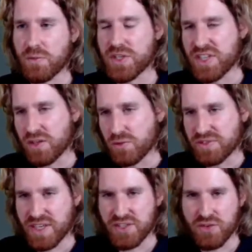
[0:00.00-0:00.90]
then
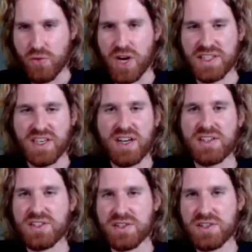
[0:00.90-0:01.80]
contains the right
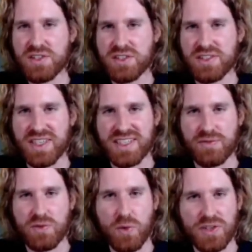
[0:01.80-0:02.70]
answers, the thing that
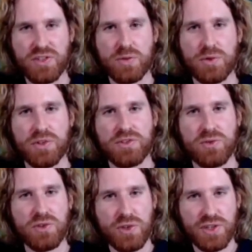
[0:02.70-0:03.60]
we want the computer to
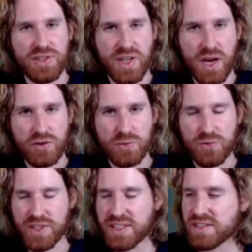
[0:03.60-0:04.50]
learn how to
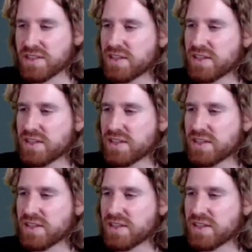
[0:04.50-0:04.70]
predict.